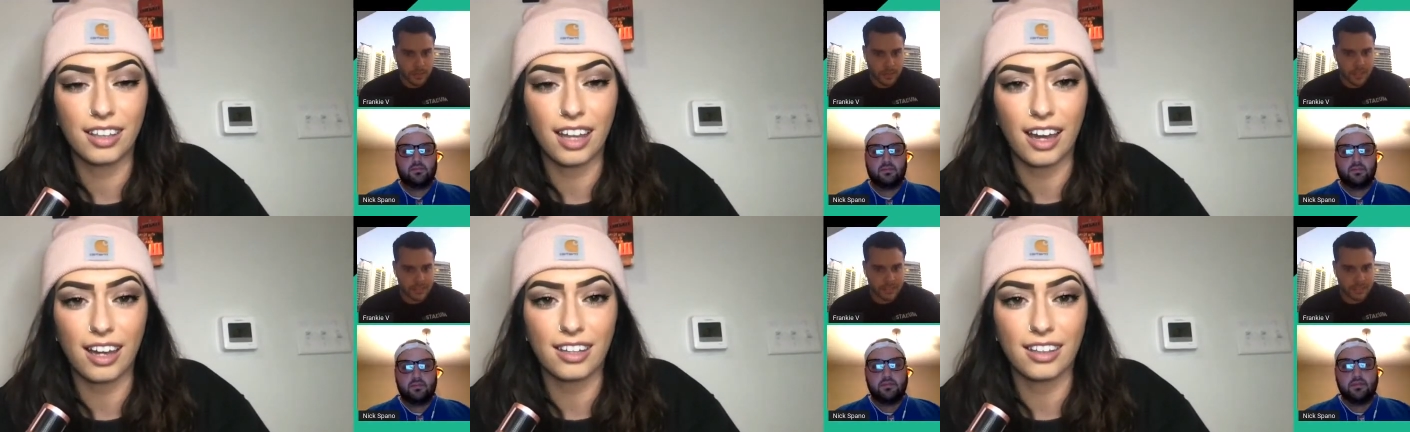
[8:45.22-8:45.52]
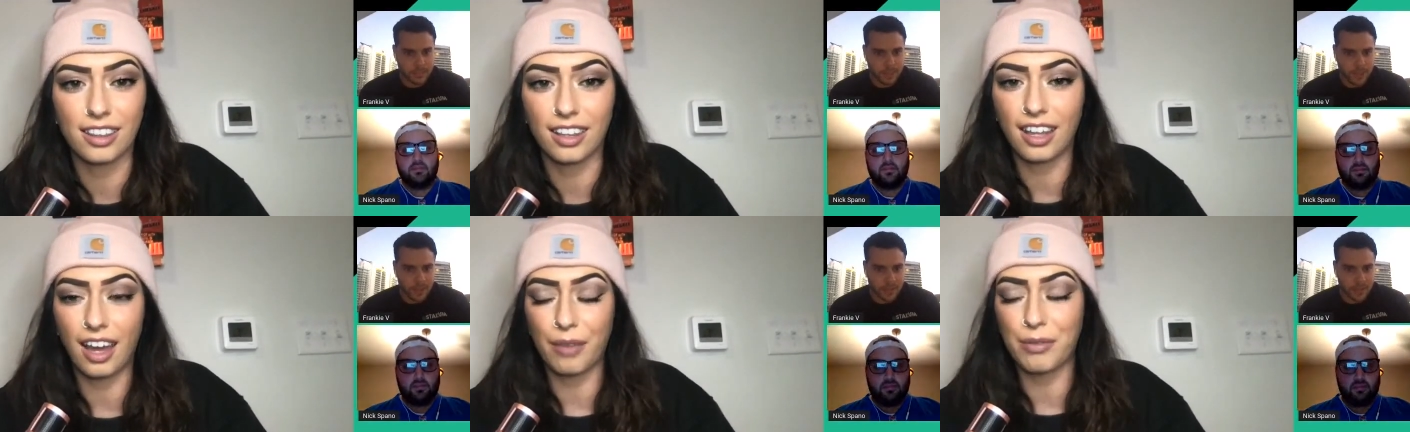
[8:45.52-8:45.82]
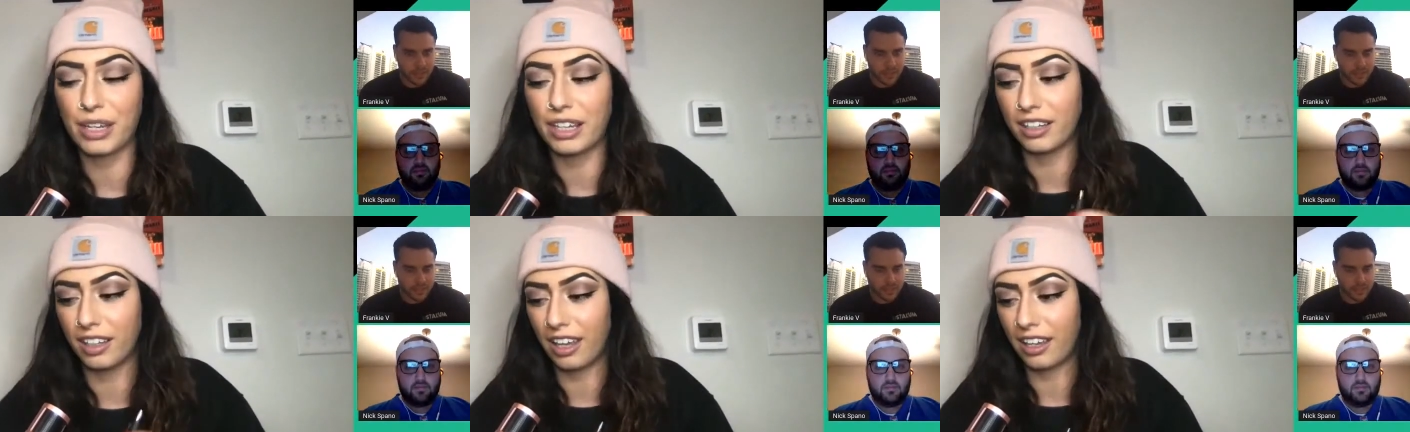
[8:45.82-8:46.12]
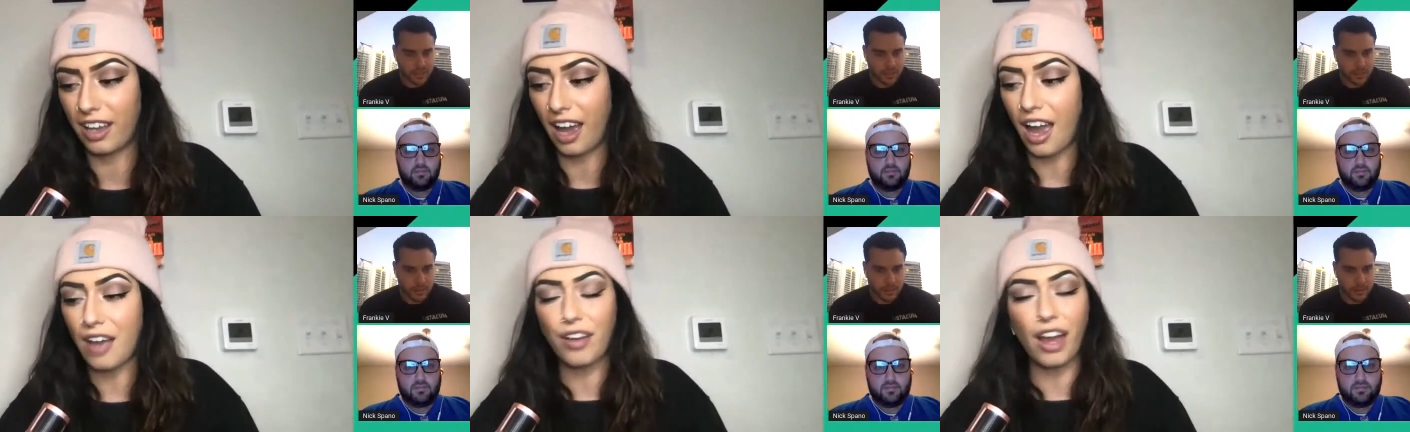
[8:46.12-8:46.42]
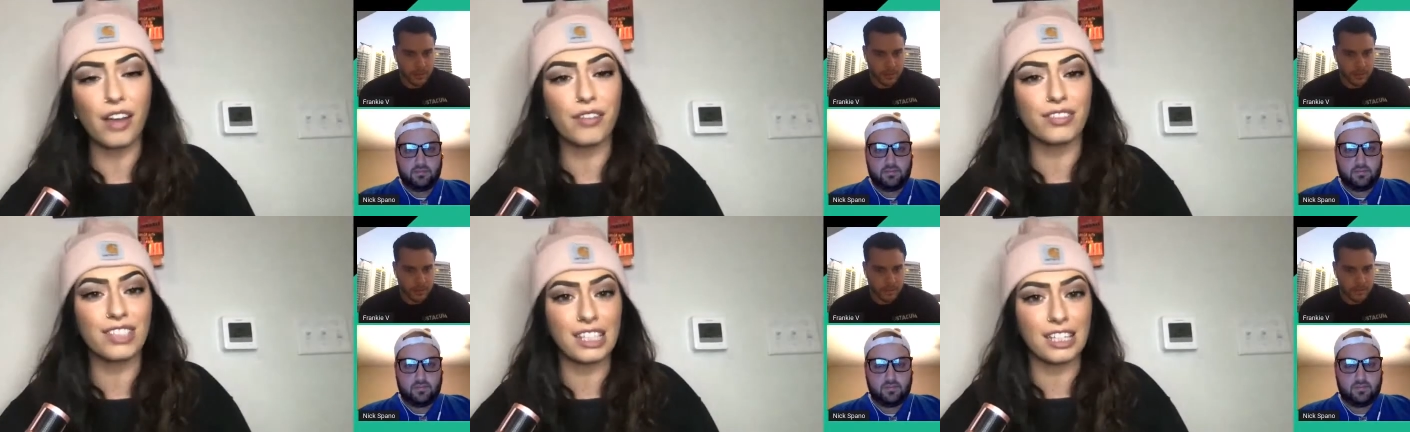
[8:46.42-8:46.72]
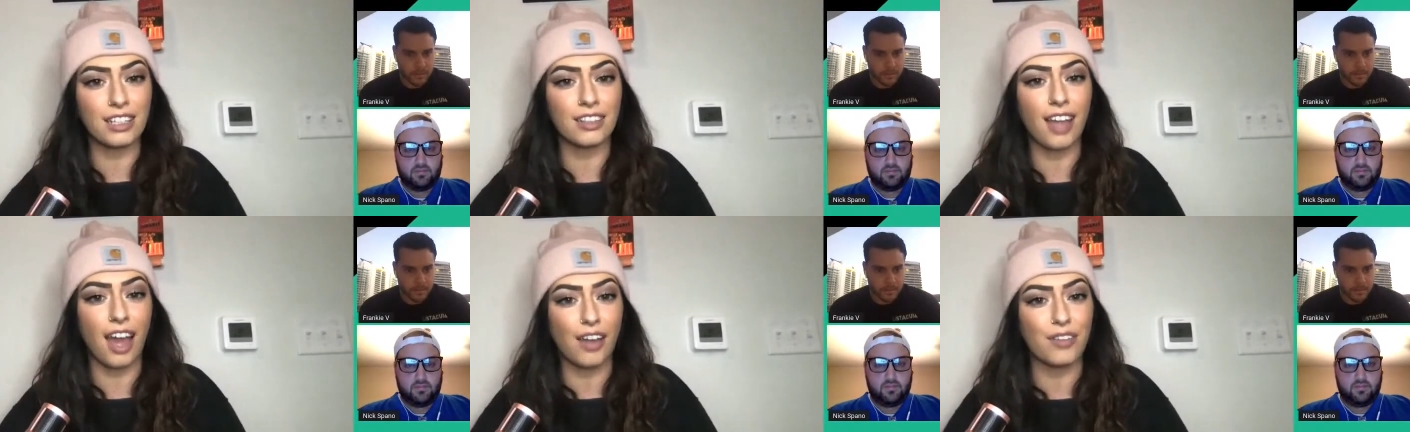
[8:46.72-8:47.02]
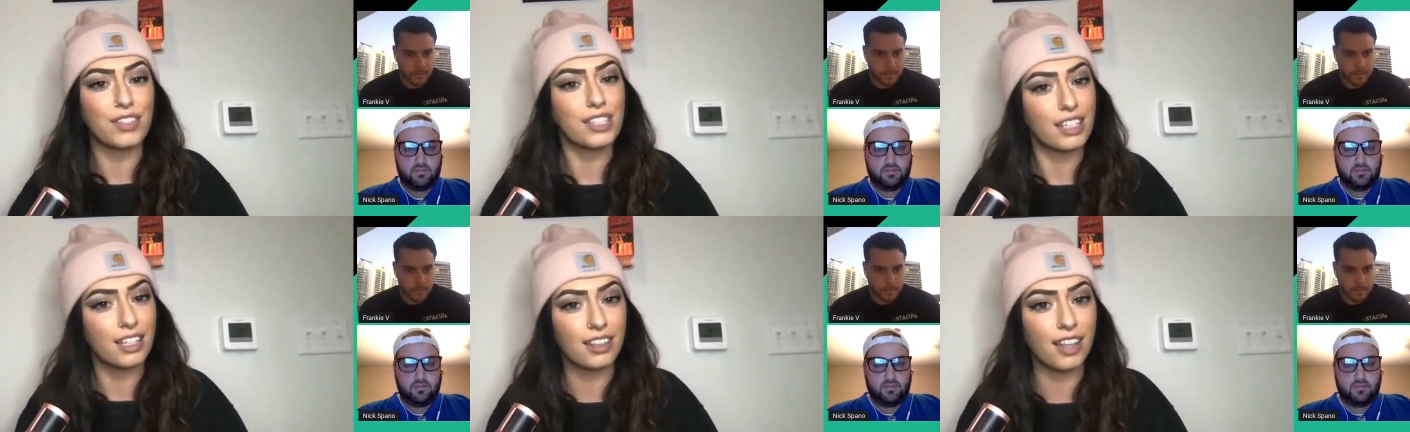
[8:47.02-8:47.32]
Speaker 1: he's a politician. i mean like I, i've seen
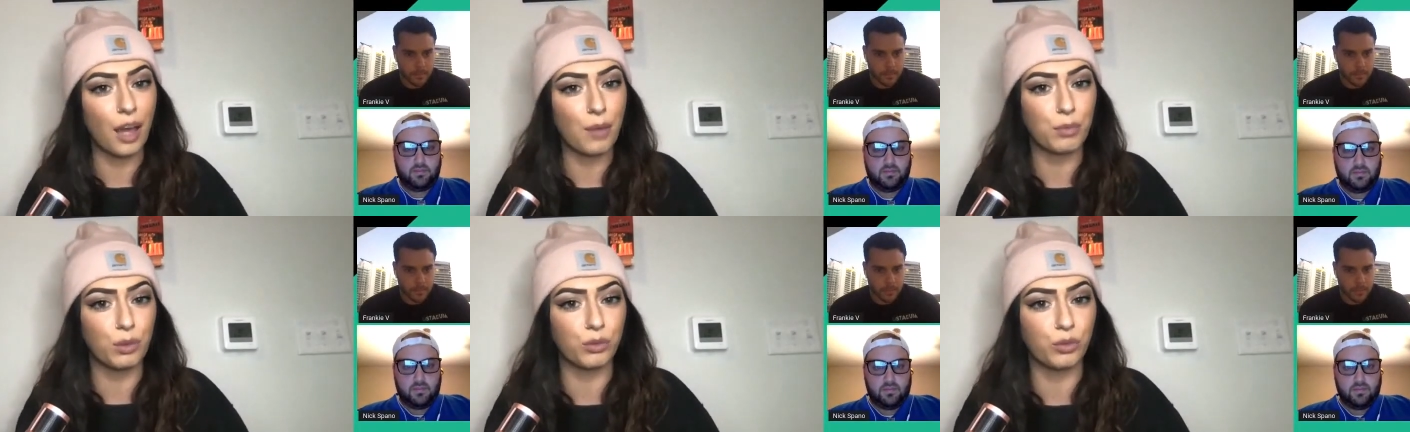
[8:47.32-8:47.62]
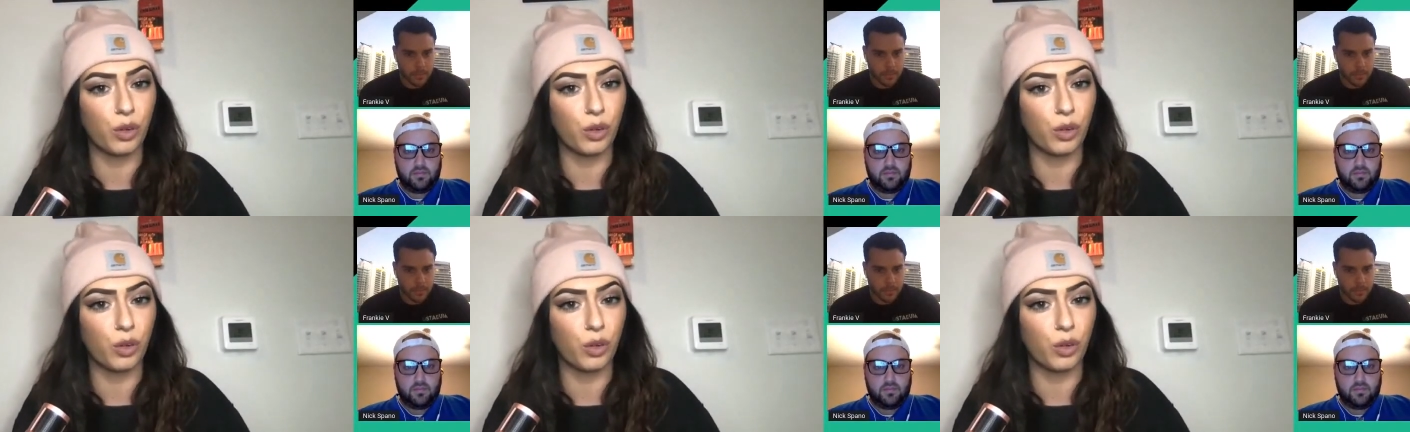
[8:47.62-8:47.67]
i've seen that